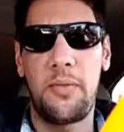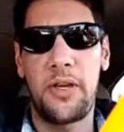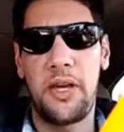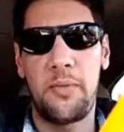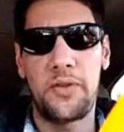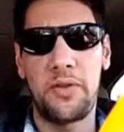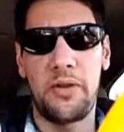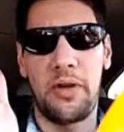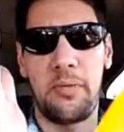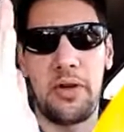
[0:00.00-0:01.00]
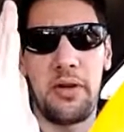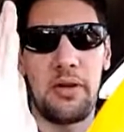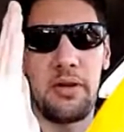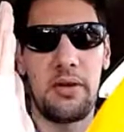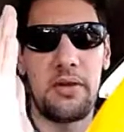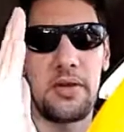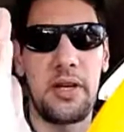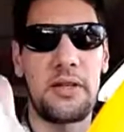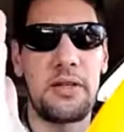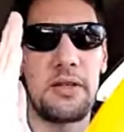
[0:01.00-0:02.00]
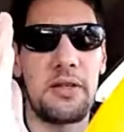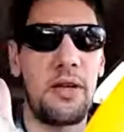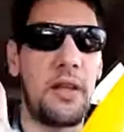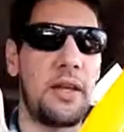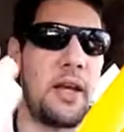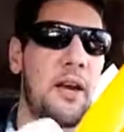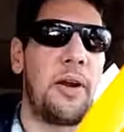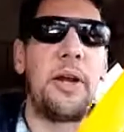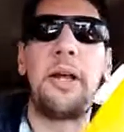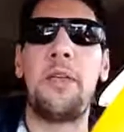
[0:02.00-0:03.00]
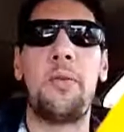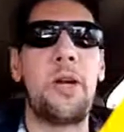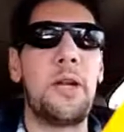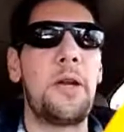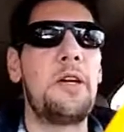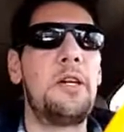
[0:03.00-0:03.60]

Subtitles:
My camera's crooked, but just kind of sits there like that, right, in the wind.